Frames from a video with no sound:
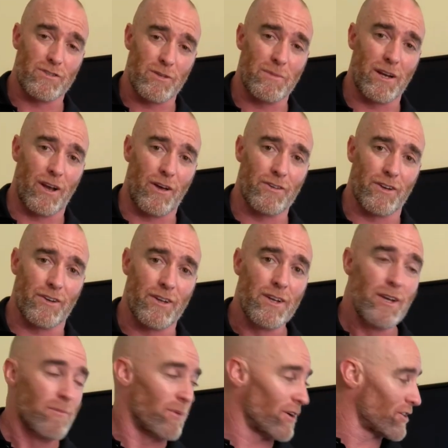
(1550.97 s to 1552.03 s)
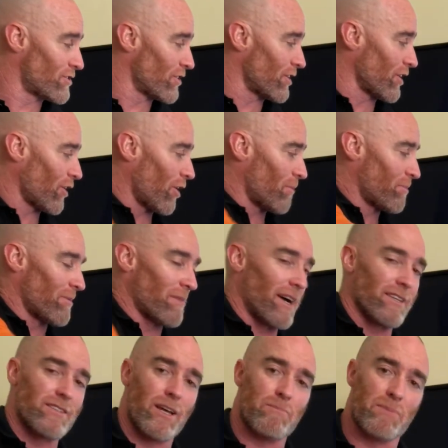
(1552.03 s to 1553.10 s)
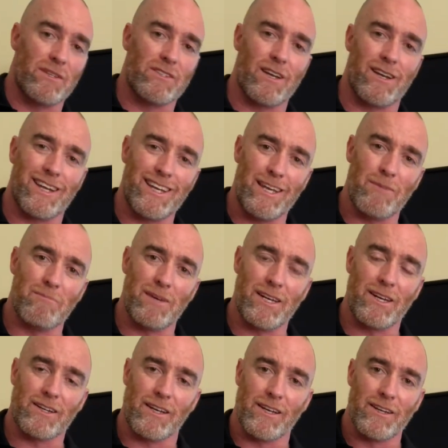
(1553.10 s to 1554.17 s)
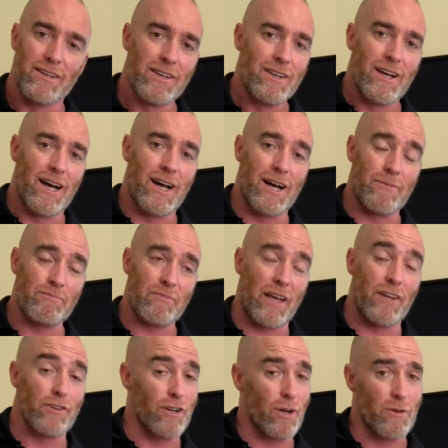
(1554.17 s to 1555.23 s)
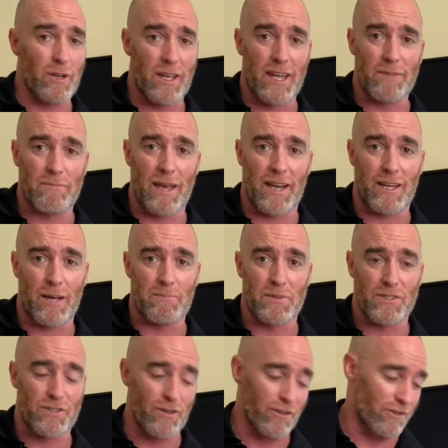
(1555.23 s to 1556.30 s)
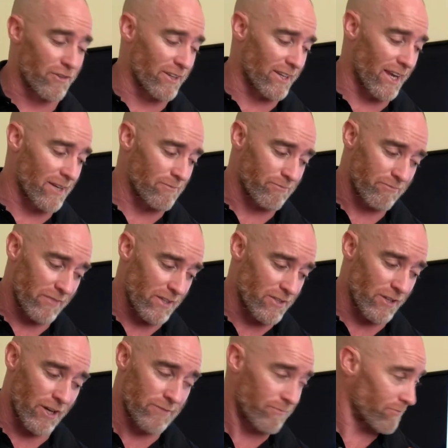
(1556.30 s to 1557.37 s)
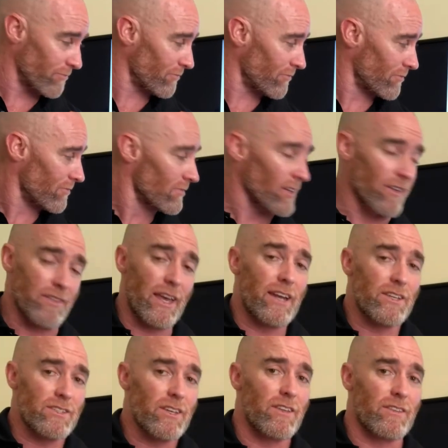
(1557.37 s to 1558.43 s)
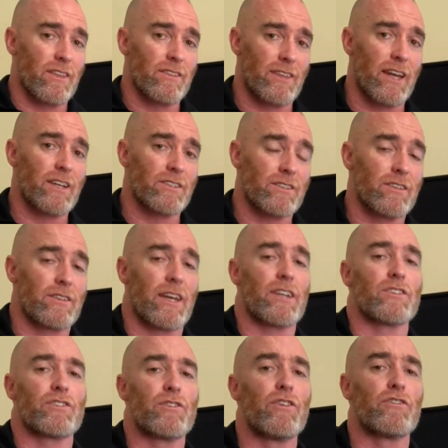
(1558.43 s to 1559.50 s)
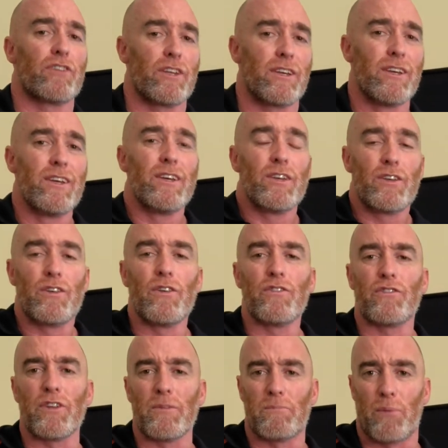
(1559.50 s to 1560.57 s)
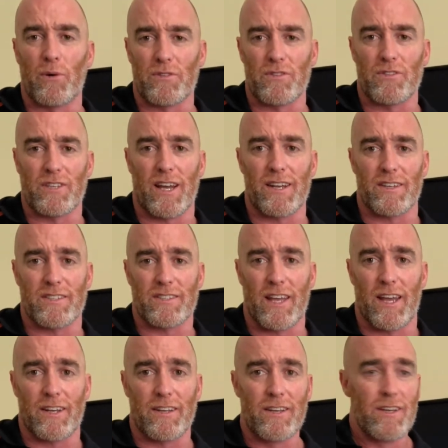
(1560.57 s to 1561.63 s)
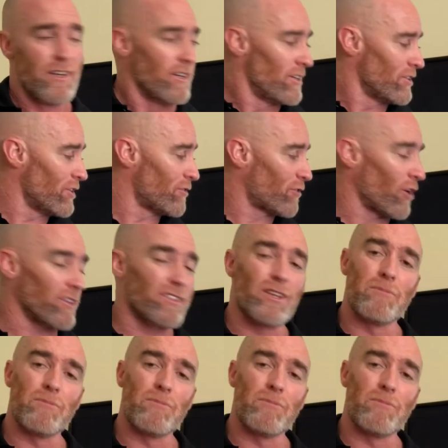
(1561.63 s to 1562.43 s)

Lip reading: loaded, because you're going to compromise that patella immediately, and you don't want to end back up in surgery again. So that is hugely important to understand. You've got the